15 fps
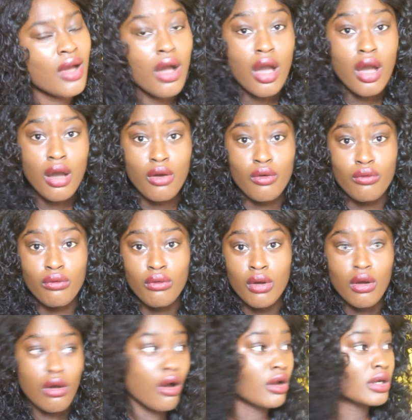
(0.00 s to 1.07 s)
oh,
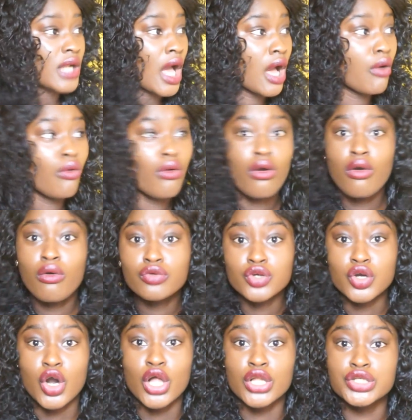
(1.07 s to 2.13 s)
now you're
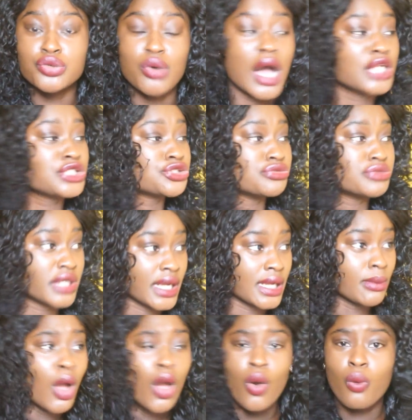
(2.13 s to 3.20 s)
calling your actual name.